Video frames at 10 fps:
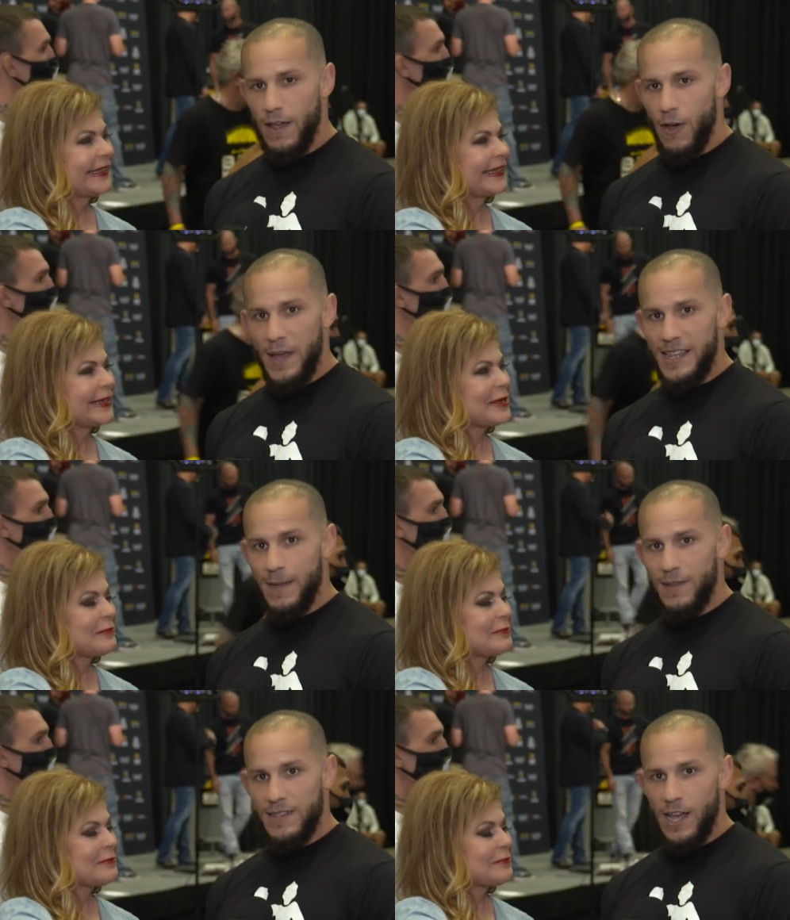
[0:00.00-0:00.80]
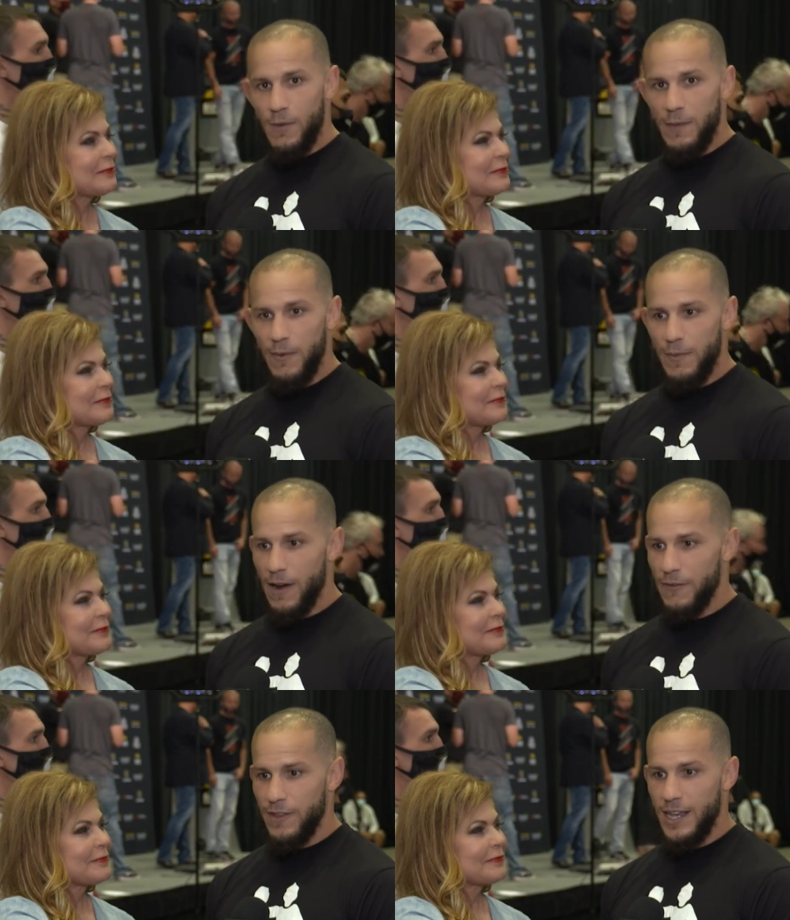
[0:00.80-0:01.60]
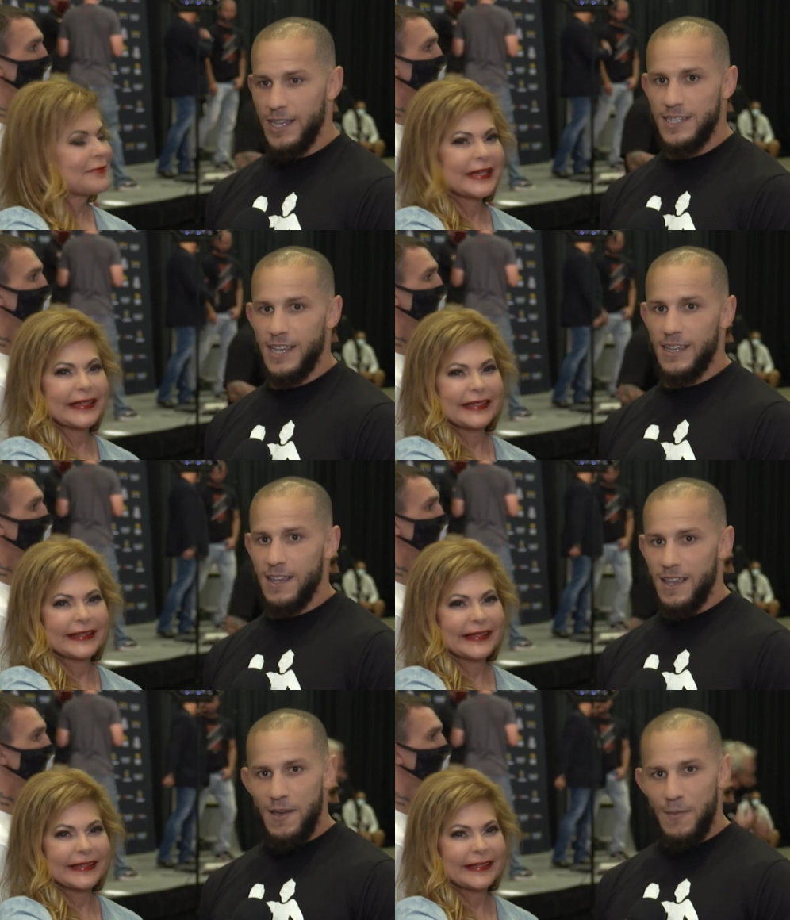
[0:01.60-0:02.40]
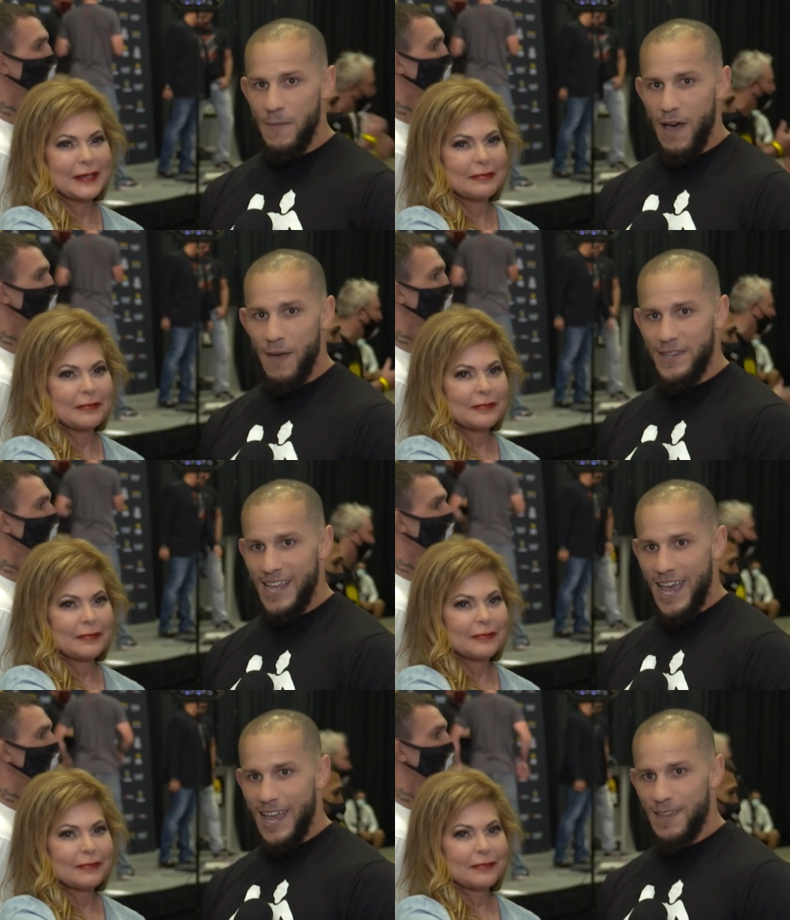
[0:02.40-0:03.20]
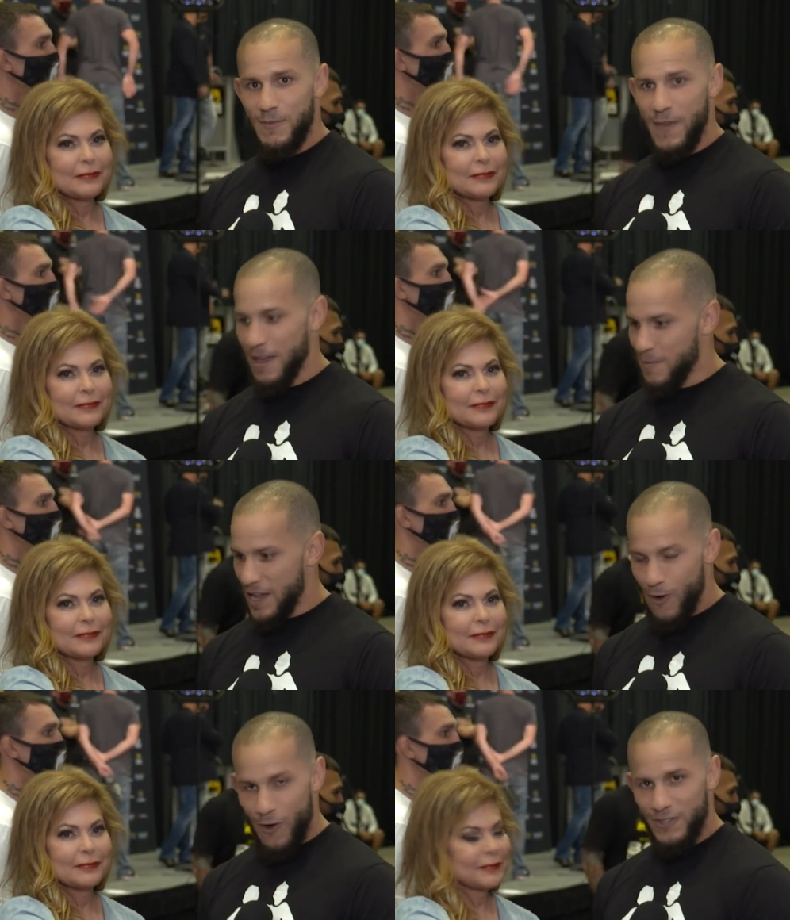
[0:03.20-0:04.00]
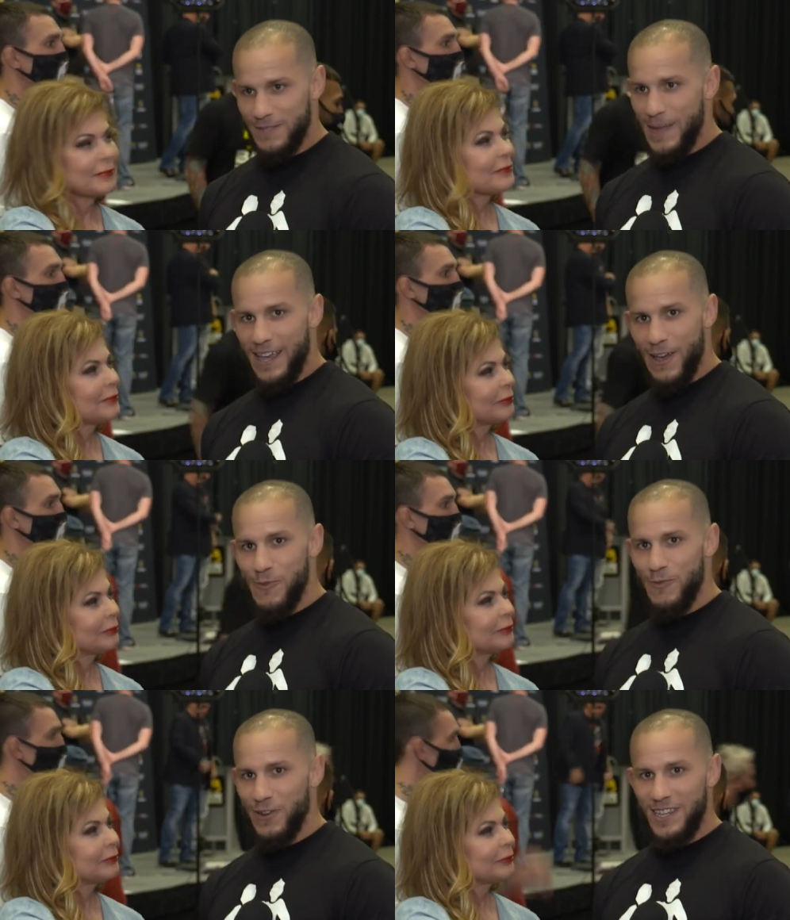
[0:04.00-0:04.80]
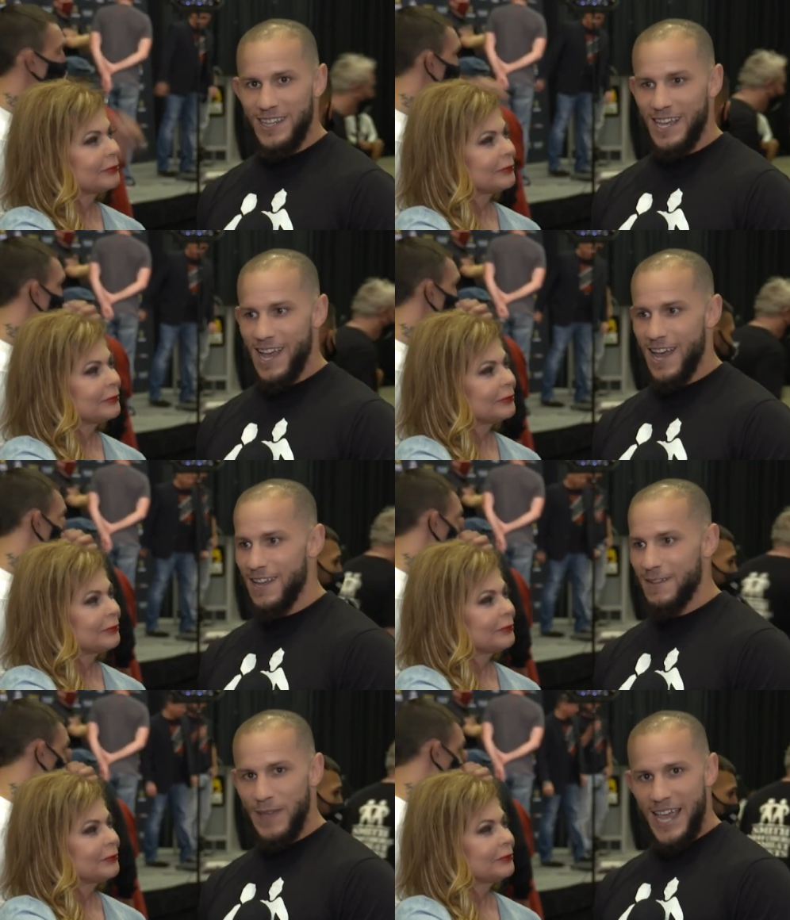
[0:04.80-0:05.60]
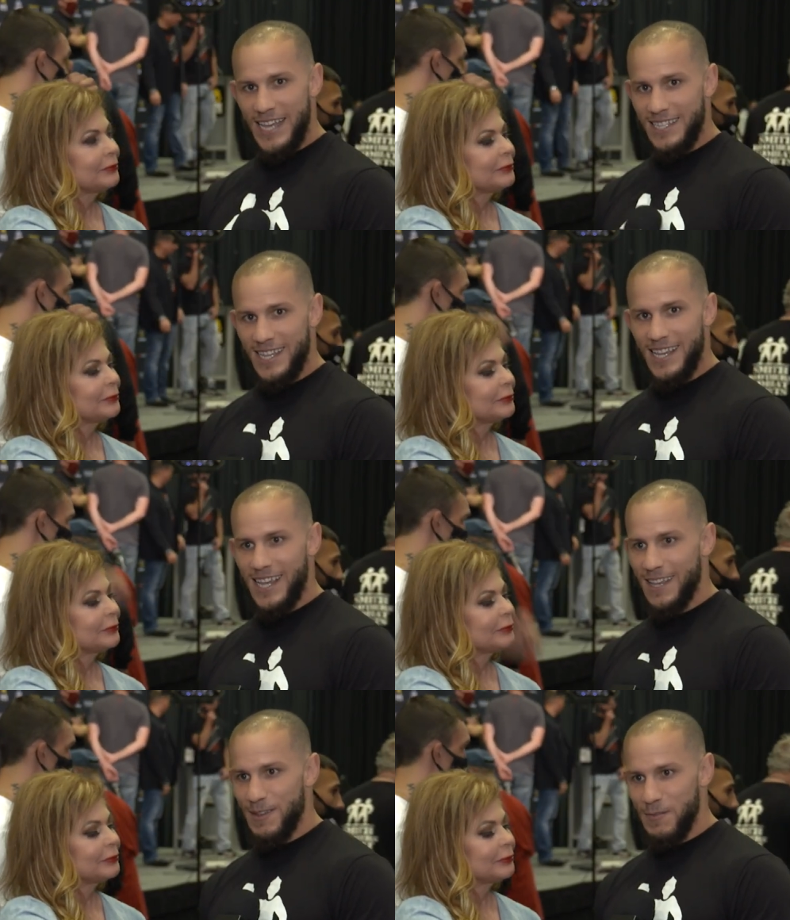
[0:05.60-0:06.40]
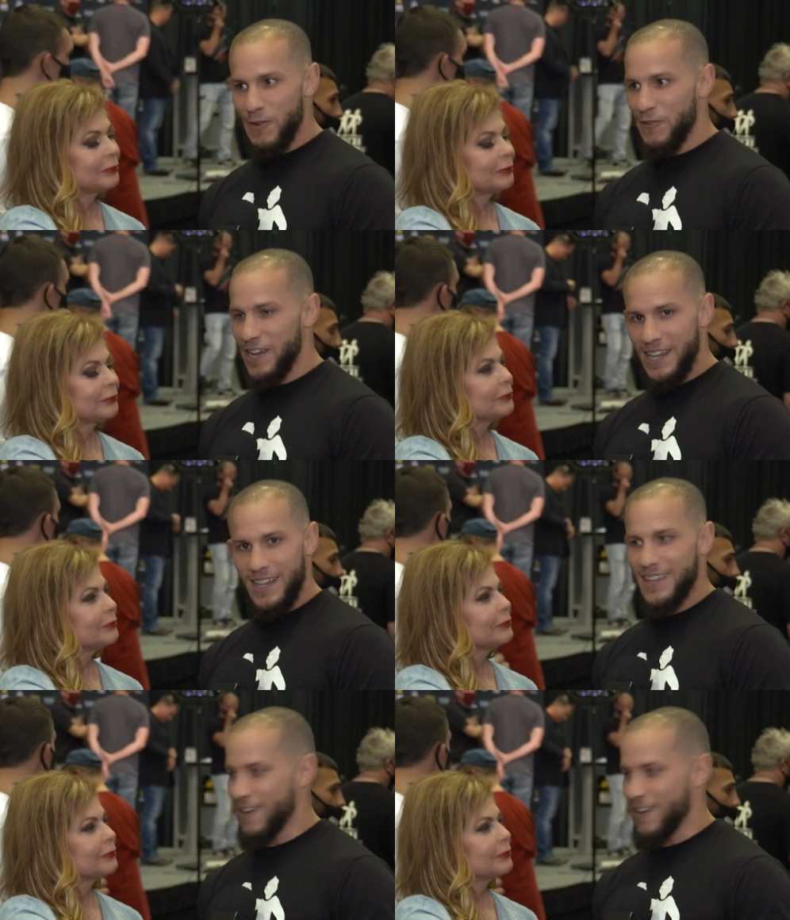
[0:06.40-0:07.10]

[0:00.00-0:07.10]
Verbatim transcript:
Speaker 1: all my team that's helped me prepare for this, and my mom and dad, my, my daughters back home, Brooklyn, Leanna, Paisley, and Marie.